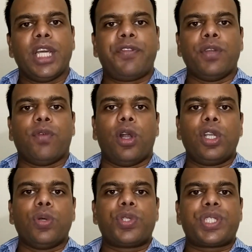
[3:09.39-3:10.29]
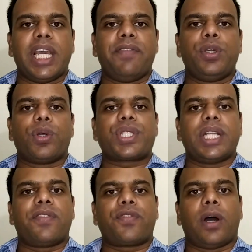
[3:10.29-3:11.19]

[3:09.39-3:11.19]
If you want to save yourself